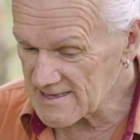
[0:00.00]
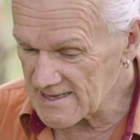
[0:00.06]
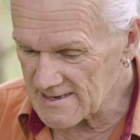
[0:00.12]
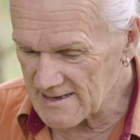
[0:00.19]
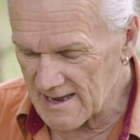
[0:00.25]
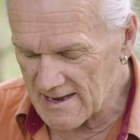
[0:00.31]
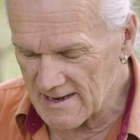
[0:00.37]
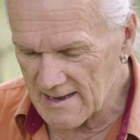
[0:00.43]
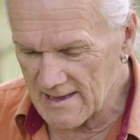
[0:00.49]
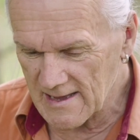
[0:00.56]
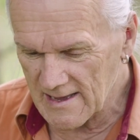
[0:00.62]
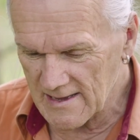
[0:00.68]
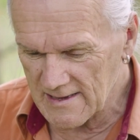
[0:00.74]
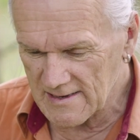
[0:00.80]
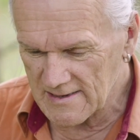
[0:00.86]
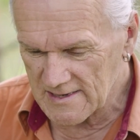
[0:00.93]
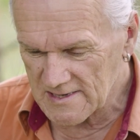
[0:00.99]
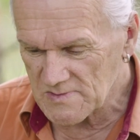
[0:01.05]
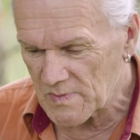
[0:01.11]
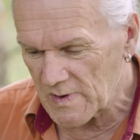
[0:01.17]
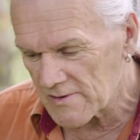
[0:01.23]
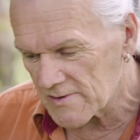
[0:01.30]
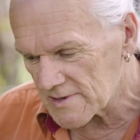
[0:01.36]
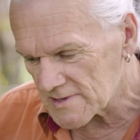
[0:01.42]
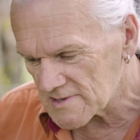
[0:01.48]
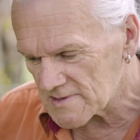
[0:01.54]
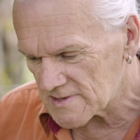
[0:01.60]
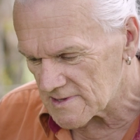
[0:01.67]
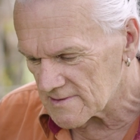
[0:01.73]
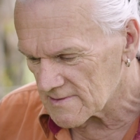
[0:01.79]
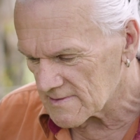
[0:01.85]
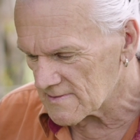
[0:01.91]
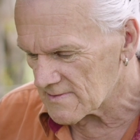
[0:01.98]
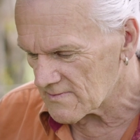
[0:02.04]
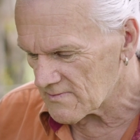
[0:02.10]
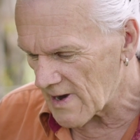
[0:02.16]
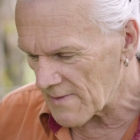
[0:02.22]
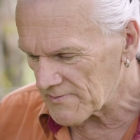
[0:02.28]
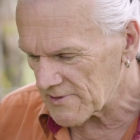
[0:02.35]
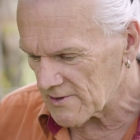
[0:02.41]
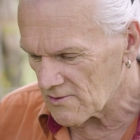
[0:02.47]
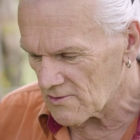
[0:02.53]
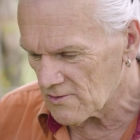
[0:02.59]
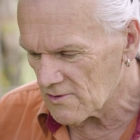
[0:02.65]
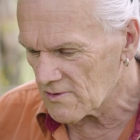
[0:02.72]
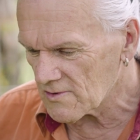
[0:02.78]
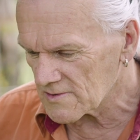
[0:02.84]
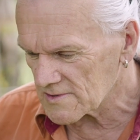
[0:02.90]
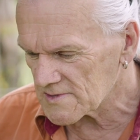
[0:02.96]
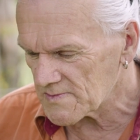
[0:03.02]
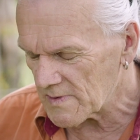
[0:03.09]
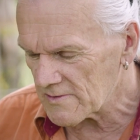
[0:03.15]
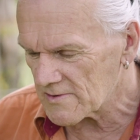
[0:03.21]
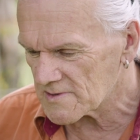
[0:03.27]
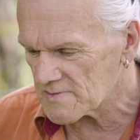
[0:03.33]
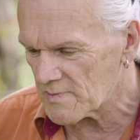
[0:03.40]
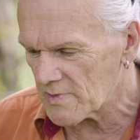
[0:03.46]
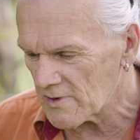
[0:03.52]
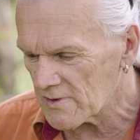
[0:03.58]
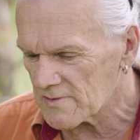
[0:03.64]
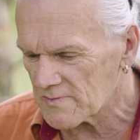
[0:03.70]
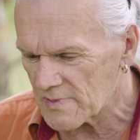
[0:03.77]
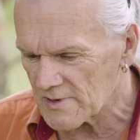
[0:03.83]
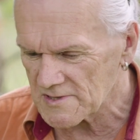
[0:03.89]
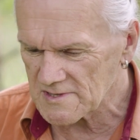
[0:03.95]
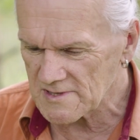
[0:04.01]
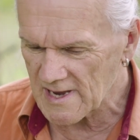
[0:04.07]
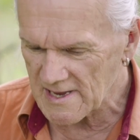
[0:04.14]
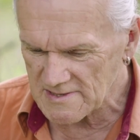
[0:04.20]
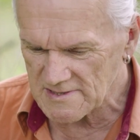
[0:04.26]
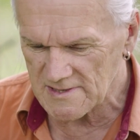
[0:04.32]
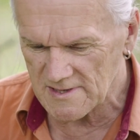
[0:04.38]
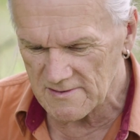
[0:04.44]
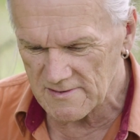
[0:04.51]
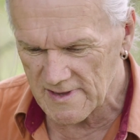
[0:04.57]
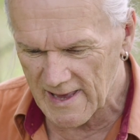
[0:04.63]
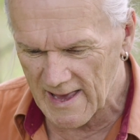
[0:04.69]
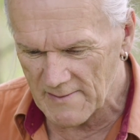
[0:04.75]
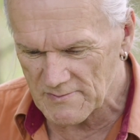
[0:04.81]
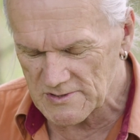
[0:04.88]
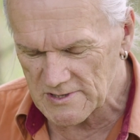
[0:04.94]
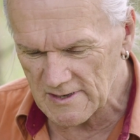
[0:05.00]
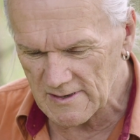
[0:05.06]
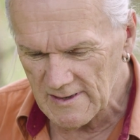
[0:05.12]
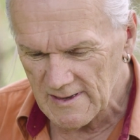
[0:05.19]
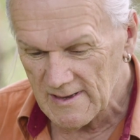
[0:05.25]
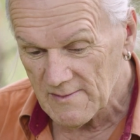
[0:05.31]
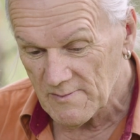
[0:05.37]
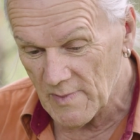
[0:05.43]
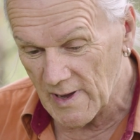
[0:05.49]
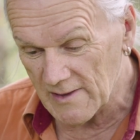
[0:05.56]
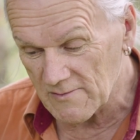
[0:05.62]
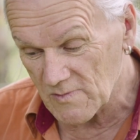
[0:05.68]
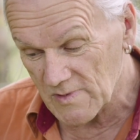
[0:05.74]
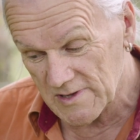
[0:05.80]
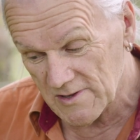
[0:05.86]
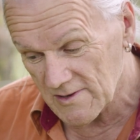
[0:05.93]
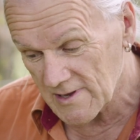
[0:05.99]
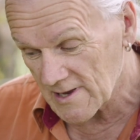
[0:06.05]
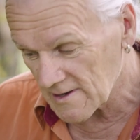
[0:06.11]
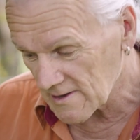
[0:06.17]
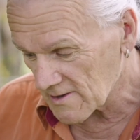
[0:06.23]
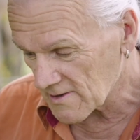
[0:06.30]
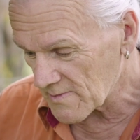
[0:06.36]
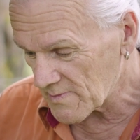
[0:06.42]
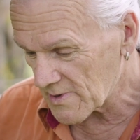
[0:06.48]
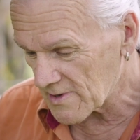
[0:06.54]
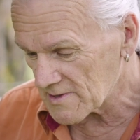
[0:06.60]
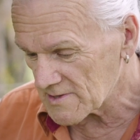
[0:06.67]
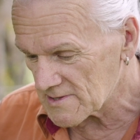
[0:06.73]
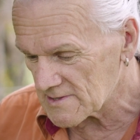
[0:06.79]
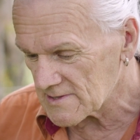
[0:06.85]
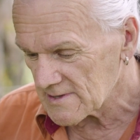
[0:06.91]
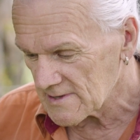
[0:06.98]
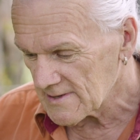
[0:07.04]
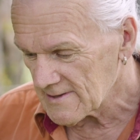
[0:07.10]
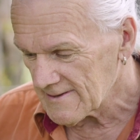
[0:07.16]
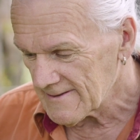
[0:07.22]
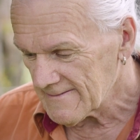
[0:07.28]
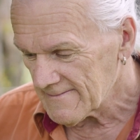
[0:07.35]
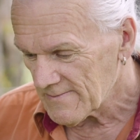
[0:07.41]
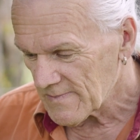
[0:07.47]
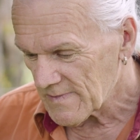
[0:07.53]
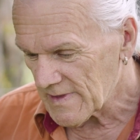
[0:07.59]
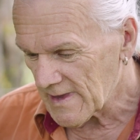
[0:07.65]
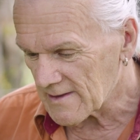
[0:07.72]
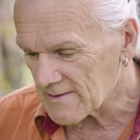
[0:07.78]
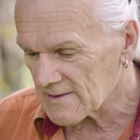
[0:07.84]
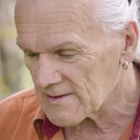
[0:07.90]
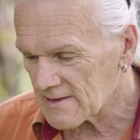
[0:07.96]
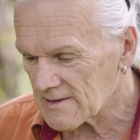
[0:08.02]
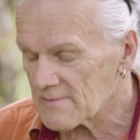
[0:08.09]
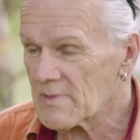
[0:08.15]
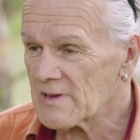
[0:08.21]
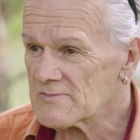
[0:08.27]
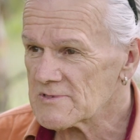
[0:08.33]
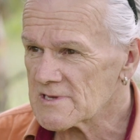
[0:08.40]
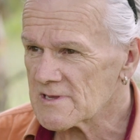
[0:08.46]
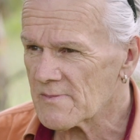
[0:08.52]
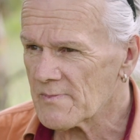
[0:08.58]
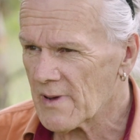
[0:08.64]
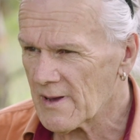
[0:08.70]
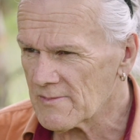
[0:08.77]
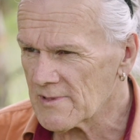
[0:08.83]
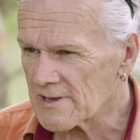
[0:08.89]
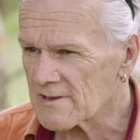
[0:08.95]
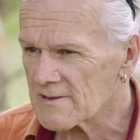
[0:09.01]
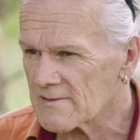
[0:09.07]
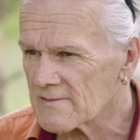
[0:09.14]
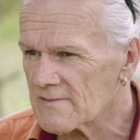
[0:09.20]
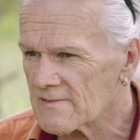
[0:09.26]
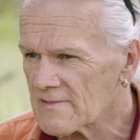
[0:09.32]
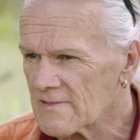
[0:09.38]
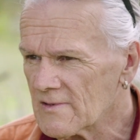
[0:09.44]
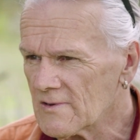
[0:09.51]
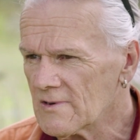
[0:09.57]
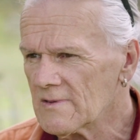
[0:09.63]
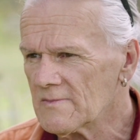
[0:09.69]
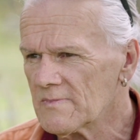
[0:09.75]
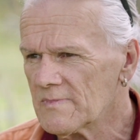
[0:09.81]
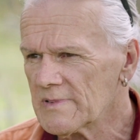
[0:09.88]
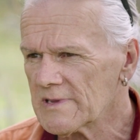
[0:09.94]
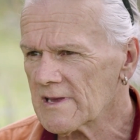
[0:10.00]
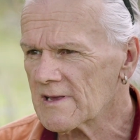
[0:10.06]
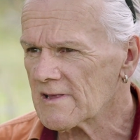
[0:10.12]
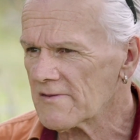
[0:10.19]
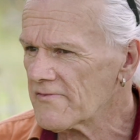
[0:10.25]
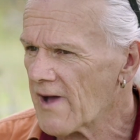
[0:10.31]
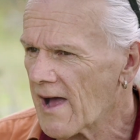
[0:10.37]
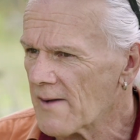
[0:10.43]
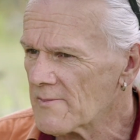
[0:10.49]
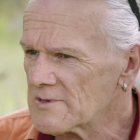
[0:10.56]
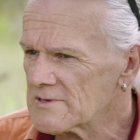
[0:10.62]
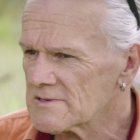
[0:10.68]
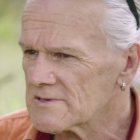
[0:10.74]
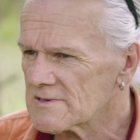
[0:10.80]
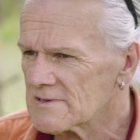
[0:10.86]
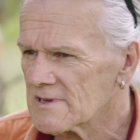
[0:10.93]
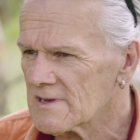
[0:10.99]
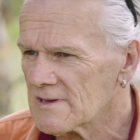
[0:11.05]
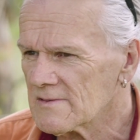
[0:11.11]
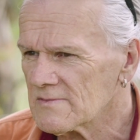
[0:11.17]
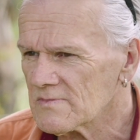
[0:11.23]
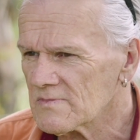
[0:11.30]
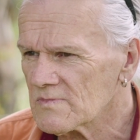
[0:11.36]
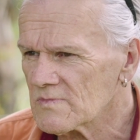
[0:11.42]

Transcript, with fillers: that a, a, an experienced raptor or experienced bird person has to do the capture. But we do get a lot of birds that the members of the public or um, particularly farmers, um,